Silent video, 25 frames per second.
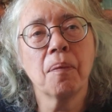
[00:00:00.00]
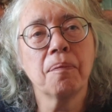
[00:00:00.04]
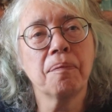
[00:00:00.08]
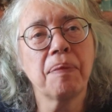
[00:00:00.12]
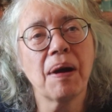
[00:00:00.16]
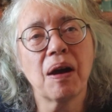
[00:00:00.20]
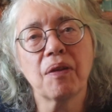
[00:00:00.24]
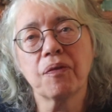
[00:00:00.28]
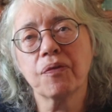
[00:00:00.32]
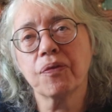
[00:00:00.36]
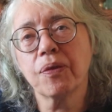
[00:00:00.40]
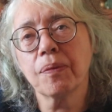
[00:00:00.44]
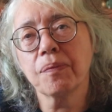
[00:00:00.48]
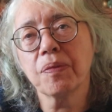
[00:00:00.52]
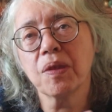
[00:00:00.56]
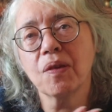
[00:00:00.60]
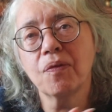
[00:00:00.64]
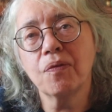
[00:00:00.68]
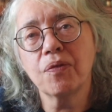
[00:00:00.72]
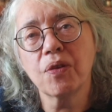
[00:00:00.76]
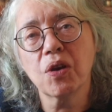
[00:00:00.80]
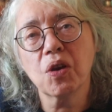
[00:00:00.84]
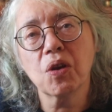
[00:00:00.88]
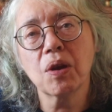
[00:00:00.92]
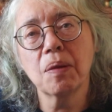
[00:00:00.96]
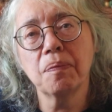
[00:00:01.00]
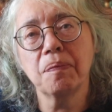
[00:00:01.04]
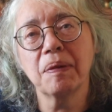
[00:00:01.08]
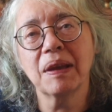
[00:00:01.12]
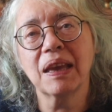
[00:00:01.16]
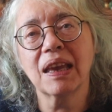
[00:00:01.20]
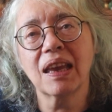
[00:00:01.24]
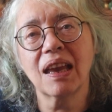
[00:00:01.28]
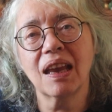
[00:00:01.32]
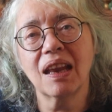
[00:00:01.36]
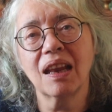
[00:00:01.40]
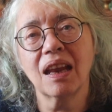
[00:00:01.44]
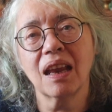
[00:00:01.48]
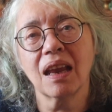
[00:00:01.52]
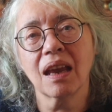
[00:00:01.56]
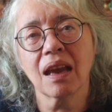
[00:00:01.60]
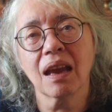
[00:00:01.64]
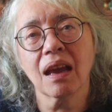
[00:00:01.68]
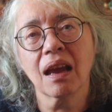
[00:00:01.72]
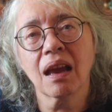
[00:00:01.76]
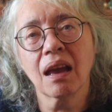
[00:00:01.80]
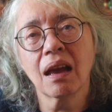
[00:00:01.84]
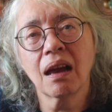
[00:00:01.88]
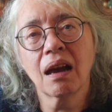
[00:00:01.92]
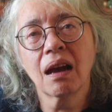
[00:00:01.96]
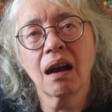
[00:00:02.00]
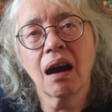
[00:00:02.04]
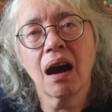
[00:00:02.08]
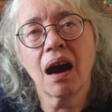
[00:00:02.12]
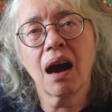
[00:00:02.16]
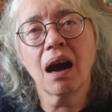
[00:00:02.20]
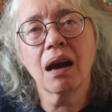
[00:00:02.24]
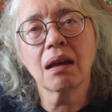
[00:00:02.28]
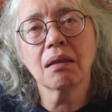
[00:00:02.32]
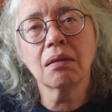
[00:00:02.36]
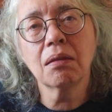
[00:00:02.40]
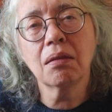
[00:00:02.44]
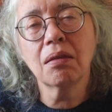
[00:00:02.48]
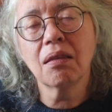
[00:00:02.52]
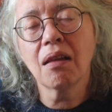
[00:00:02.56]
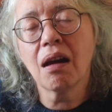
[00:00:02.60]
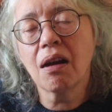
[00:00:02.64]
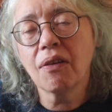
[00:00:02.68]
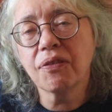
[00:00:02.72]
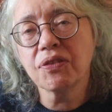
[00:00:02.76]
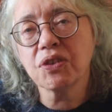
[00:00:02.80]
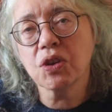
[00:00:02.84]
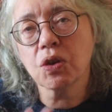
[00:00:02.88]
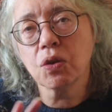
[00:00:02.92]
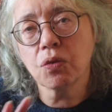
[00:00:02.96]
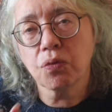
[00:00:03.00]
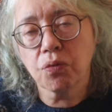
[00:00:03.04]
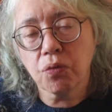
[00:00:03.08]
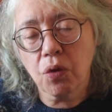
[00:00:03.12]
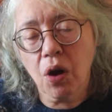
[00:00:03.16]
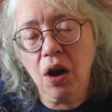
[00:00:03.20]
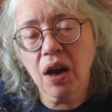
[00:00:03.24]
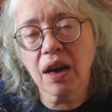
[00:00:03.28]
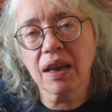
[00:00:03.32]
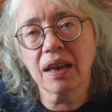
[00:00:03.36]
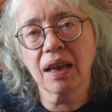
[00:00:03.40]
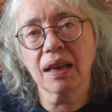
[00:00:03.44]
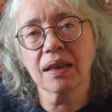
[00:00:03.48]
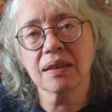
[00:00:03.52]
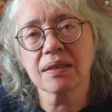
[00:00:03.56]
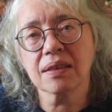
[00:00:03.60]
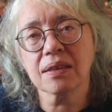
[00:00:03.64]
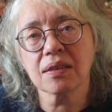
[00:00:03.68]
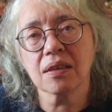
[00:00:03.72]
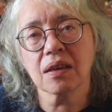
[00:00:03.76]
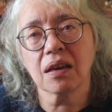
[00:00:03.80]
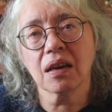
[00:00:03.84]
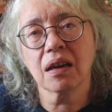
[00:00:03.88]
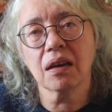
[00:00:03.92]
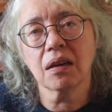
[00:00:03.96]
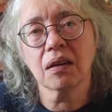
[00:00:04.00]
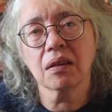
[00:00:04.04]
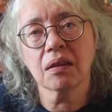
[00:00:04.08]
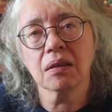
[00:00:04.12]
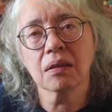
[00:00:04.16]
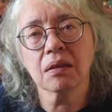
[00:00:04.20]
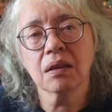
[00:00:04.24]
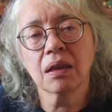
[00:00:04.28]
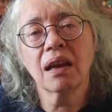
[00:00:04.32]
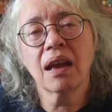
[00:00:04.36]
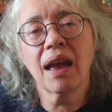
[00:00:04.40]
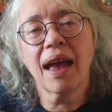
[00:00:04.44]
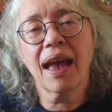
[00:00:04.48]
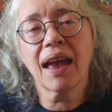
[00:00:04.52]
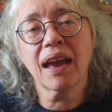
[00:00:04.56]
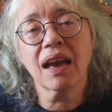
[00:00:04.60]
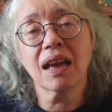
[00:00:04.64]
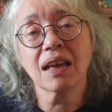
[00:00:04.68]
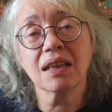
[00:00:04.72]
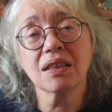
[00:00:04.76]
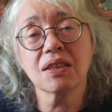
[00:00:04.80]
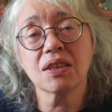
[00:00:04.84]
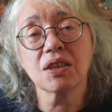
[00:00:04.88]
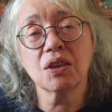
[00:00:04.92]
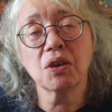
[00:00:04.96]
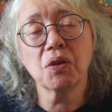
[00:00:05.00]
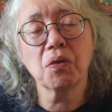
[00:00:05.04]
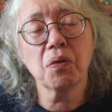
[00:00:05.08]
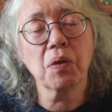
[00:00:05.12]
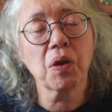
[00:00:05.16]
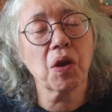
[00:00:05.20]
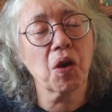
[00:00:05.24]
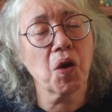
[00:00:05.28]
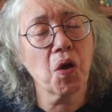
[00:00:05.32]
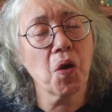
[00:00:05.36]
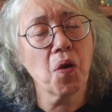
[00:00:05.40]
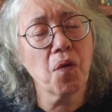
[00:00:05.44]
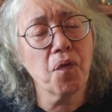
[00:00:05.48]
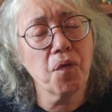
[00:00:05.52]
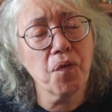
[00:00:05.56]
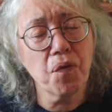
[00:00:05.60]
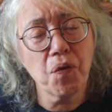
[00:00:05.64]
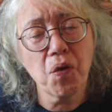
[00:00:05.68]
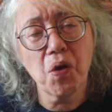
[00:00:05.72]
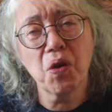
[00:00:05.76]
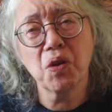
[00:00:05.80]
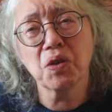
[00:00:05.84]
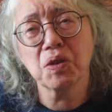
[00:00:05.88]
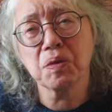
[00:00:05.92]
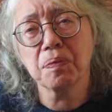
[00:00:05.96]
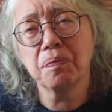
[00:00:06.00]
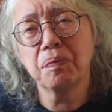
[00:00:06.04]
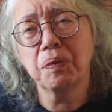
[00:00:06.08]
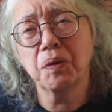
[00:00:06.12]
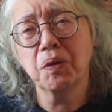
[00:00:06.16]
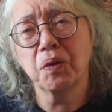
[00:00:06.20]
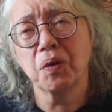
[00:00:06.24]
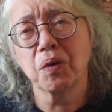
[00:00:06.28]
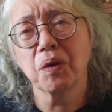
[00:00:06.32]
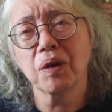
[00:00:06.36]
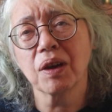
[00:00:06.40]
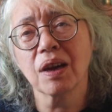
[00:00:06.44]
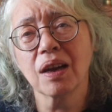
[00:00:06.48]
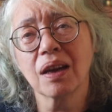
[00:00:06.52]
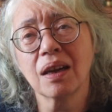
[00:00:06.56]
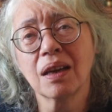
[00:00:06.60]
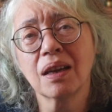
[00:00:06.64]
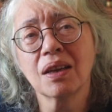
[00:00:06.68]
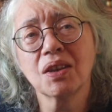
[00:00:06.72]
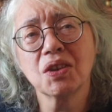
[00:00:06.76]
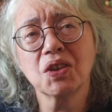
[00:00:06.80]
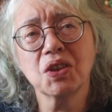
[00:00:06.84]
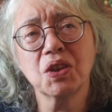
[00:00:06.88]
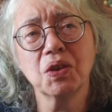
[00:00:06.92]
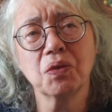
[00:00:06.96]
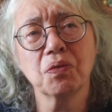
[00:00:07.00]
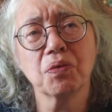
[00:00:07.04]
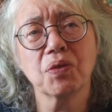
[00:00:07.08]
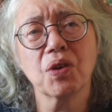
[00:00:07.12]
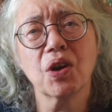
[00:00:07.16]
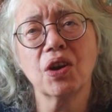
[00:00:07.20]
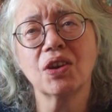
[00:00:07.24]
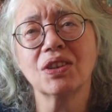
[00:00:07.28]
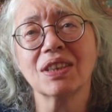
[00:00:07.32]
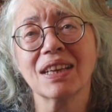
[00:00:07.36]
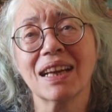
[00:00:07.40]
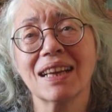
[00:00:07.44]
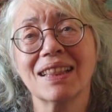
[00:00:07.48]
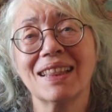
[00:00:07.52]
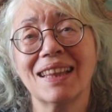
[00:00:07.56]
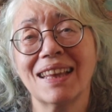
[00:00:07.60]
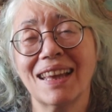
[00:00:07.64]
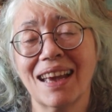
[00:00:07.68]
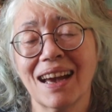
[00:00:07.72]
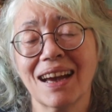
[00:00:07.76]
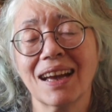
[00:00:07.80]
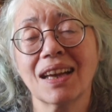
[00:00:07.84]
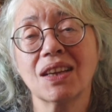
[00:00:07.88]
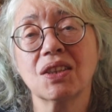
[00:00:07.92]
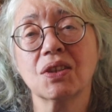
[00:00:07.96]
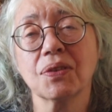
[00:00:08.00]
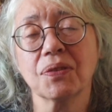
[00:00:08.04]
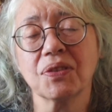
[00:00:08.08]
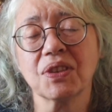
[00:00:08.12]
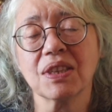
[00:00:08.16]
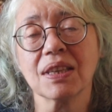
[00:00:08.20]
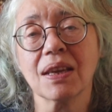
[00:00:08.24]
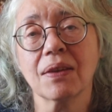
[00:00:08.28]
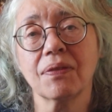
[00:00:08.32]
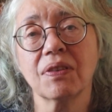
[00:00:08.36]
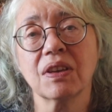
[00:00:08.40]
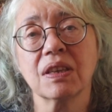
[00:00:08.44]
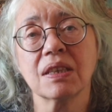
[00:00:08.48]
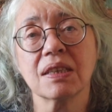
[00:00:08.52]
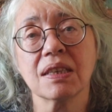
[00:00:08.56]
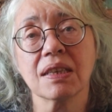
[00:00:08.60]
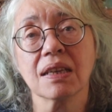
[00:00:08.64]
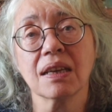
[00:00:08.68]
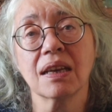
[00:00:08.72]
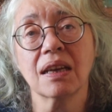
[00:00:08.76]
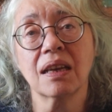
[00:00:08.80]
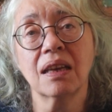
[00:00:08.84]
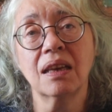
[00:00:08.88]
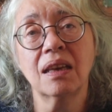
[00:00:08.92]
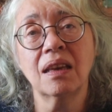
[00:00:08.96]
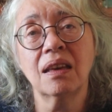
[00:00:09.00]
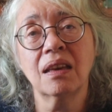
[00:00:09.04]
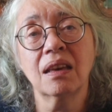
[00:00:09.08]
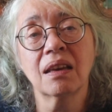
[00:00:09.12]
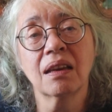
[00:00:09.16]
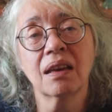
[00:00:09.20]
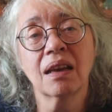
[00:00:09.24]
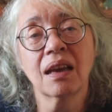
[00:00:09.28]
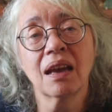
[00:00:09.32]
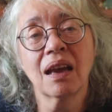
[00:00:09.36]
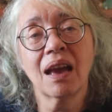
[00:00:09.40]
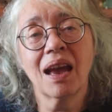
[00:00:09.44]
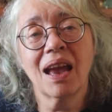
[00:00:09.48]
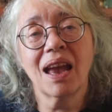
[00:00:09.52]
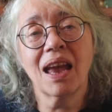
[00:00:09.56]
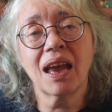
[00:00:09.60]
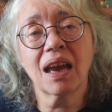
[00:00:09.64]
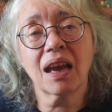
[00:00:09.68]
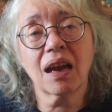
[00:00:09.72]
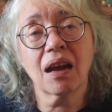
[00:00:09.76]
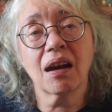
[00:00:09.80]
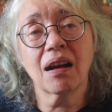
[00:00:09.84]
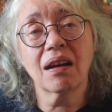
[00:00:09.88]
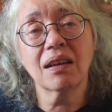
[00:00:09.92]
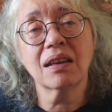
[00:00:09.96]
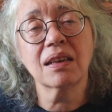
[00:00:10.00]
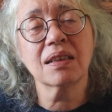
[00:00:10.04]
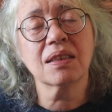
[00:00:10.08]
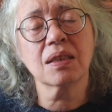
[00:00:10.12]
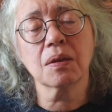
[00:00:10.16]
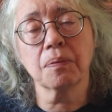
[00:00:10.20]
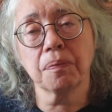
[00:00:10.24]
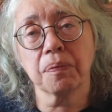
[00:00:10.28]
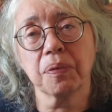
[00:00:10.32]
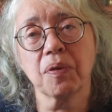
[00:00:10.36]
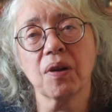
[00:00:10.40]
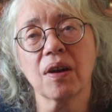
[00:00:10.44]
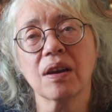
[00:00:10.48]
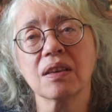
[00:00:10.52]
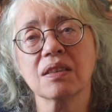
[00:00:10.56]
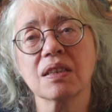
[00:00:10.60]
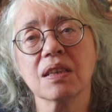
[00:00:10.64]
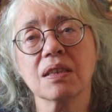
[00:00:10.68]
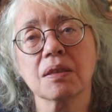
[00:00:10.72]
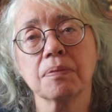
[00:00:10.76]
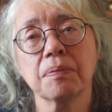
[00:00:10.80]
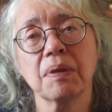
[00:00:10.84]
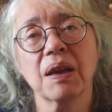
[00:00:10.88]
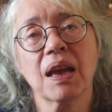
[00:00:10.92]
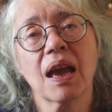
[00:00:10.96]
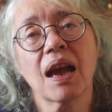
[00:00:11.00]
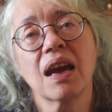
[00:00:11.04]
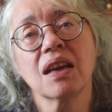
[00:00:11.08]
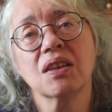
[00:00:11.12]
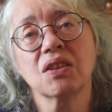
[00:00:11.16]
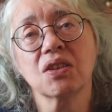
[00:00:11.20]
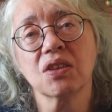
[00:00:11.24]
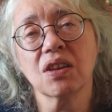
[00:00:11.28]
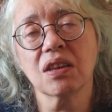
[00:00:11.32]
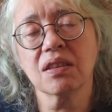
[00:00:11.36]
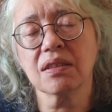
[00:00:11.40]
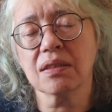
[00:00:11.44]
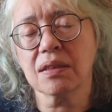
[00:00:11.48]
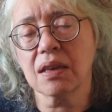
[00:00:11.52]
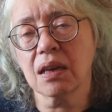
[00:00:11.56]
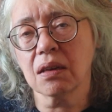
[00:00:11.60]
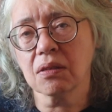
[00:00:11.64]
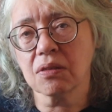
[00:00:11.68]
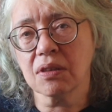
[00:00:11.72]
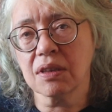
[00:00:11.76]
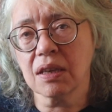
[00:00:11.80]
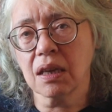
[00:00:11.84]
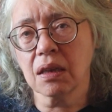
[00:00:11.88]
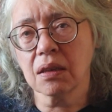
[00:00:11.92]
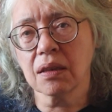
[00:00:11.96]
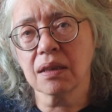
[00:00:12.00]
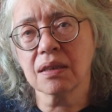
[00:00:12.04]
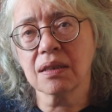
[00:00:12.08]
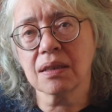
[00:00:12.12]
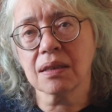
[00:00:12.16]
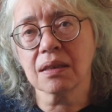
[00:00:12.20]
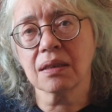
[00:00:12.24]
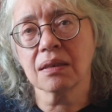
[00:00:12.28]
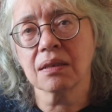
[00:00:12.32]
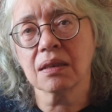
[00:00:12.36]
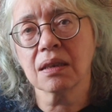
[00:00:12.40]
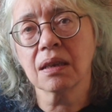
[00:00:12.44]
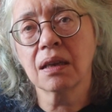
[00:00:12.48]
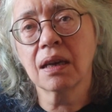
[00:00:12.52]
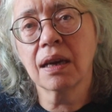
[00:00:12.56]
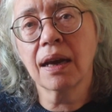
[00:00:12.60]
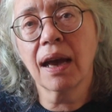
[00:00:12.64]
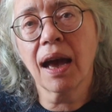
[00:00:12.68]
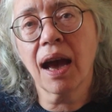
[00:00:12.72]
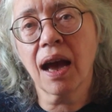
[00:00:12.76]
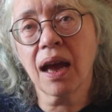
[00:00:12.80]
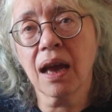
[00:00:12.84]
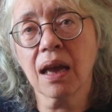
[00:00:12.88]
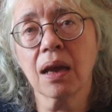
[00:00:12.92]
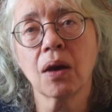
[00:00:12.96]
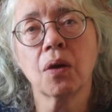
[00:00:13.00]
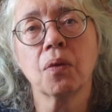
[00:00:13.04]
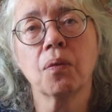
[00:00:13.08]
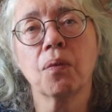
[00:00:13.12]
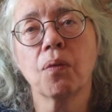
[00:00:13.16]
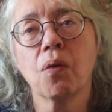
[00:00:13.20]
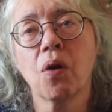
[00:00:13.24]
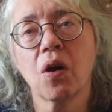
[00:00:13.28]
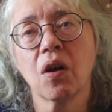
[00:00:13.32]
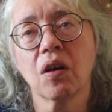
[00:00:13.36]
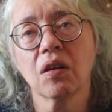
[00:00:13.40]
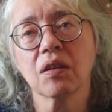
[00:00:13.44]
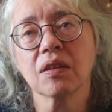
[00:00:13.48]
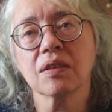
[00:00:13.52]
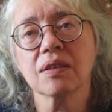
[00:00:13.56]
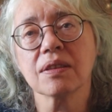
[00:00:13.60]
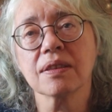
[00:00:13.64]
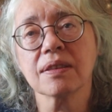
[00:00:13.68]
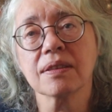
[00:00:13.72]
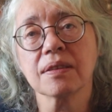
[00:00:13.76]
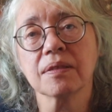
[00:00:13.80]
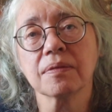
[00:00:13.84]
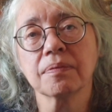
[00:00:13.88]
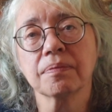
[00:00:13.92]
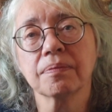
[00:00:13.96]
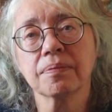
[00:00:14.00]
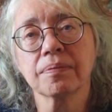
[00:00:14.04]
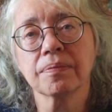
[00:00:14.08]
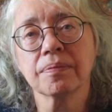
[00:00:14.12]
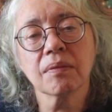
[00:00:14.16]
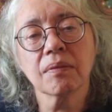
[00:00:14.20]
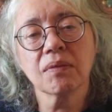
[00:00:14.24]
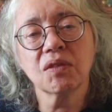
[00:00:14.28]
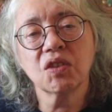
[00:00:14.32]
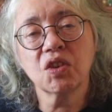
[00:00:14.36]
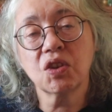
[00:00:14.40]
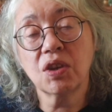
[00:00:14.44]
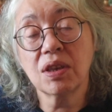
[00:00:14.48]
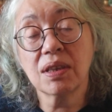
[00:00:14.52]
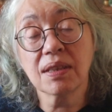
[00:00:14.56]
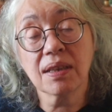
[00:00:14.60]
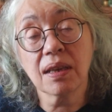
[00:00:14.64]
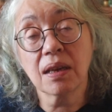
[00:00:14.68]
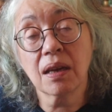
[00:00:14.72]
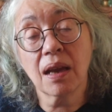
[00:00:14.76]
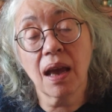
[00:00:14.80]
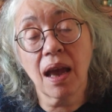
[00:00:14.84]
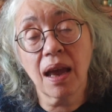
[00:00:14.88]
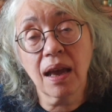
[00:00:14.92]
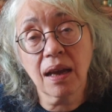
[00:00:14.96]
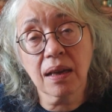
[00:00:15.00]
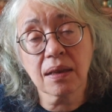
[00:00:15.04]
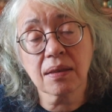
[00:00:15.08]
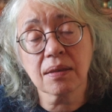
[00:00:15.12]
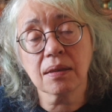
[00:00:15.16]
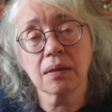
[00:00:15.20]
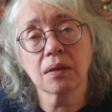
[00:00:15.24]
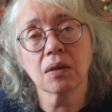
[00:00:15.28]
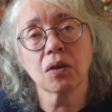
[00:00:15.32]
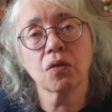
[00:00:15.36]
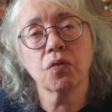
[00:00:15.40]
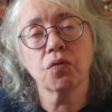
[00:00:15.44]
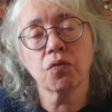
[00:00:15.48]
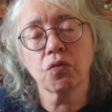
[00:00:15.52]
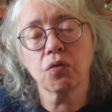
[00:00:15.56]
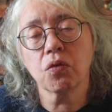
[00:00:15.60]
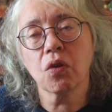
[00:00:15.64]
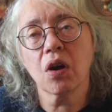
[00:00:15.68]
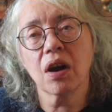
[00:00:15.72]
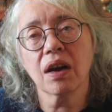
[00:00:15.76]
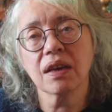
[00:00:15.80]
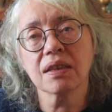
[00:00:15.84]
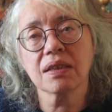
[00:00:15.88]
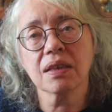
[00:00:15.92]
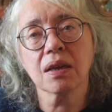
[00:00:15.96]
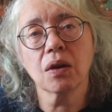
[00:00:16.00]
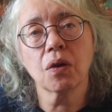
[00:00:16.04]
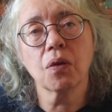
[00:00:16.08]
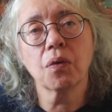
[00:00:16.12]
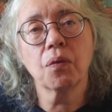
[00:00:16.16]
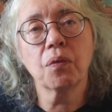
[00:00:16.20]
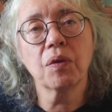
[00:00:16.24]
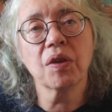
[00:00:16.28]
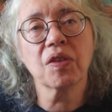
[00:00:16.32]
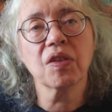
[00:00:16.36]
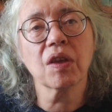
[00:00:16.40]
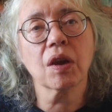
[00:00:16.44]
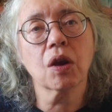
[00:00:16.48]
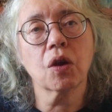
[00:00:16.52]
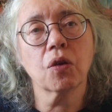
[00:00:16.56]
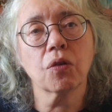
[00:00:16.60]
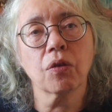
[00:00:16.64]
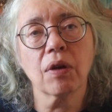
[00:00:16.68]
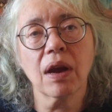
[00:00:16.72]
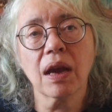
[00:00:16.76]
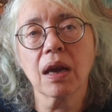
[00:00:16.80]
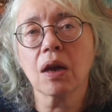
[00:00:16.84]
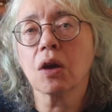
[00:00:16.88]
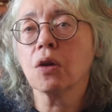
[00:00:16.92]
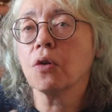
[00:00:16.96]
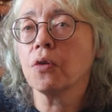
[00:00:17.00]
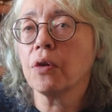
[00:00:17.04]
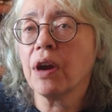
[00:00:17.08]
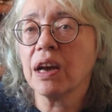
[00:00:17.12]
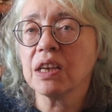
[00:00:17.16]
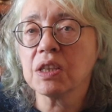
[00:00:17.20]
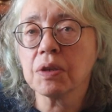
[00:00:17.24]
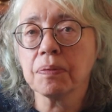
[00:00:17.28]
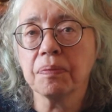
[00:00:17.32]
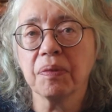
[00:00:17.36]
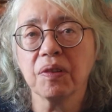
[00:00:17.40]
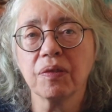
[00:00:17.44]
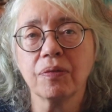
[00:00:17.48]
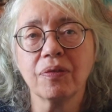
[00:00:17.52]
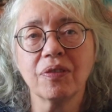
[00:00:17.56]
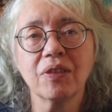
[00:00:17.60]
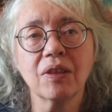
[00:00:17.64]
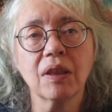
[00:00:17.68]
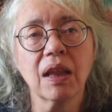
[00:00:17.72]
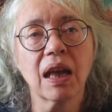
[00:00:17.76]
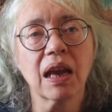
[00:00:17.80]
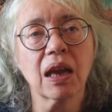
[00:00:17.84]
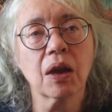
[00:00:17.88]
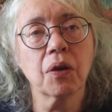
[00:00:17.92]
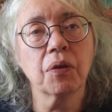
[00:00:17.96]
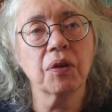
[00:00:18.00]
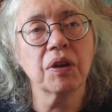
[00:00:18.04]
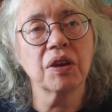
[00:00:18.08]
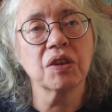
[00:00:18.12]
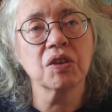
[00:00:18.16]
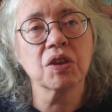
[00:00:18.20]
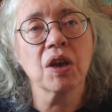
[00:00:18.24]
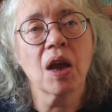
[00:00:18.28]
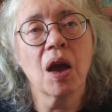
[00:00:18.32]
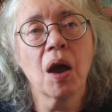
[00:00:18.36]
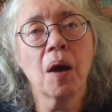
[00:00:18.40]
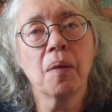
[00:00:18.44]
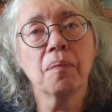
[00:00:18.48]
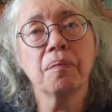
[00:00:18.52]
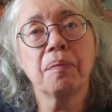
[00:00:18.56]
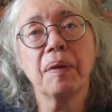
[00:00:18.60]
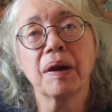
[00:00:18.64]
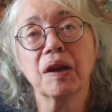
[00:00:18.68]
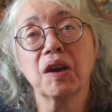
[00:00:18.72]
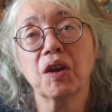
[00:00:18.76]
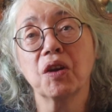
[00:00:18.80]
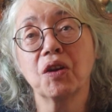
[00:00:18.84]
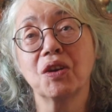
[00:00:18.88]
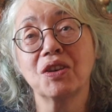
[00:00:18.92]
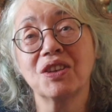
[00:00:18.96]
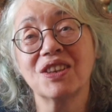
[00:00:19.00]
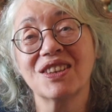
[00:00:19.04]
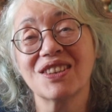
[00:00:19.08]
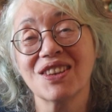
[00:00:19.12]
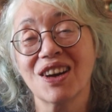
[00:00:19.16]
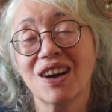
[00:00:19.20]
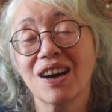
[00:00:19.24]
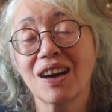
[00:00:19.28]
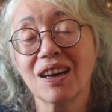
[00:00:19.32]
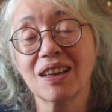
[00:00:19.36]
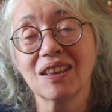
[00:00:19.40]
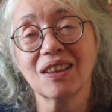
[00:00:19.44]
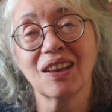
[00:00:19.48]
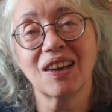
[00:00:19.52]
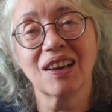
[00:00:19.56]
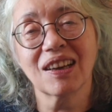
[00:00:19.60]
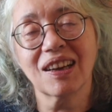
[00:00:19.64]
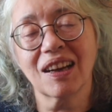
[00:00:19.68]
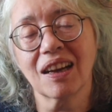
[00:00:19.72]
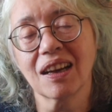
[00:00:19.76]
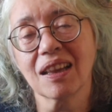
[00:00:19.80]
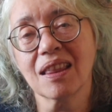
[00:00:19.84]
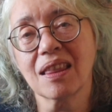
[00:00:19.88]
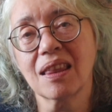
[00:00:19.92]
But from the very beginning, I loved her writing style. And considering her first book she wrote at the age of 17, it kind of surprises me at just how talented Heyer was. She's an excellent writer with a great grasp of language, but her dialogue, I